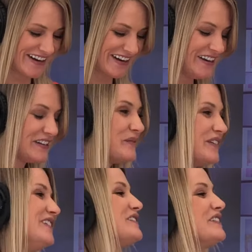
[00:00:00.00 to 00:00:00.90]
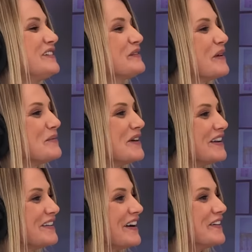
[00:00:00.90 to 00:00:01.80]
He's my
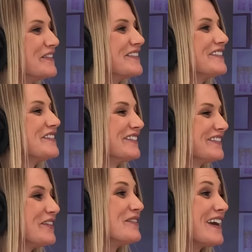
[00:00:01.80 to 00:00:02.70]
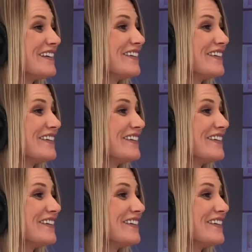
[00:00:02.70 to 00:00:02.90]
buddy though. Don't hate on